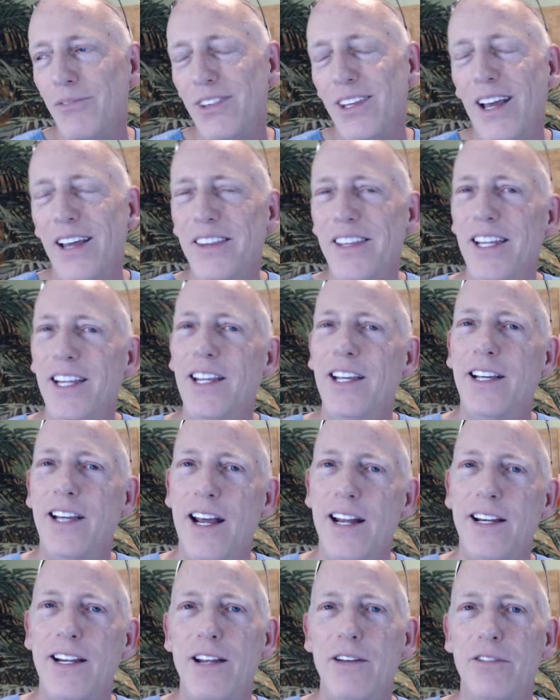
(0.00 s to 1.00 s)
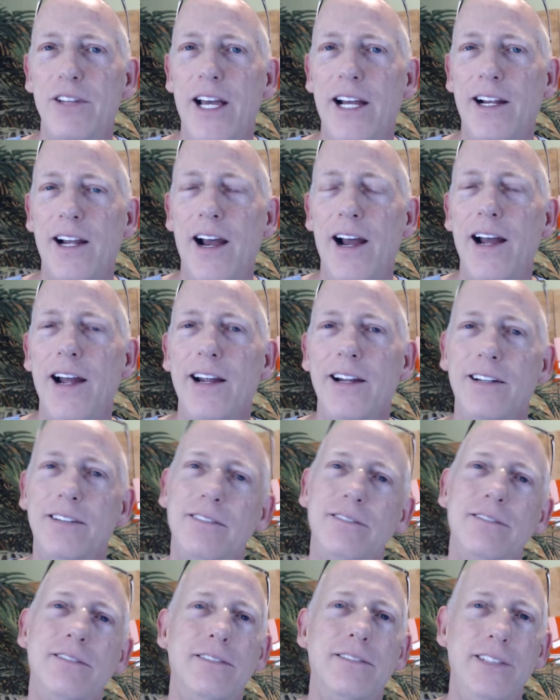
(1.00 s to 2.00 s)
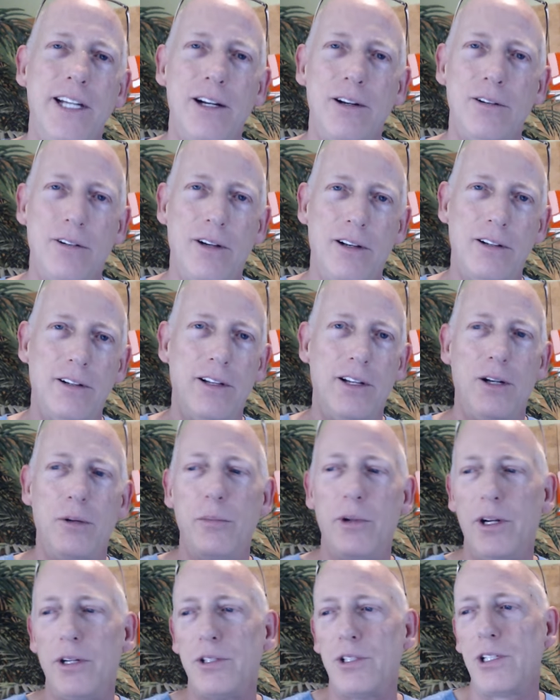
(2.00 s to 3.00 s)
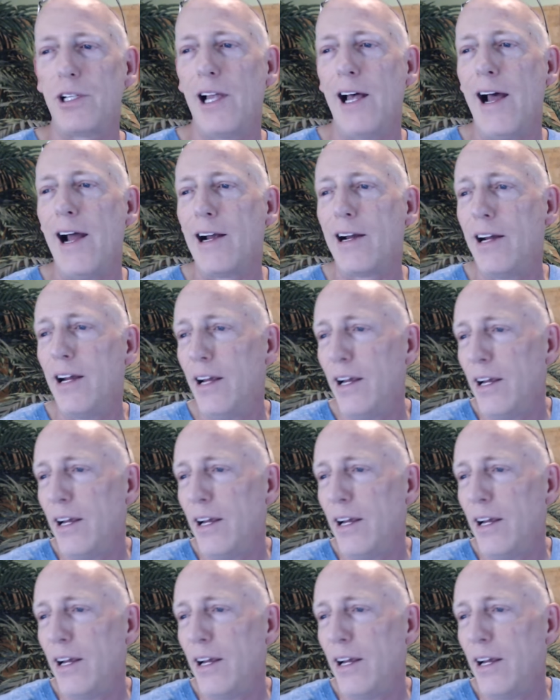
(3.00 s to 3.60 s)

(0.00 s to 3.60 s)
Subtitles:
I think you got to give that guy, a little bit of slack.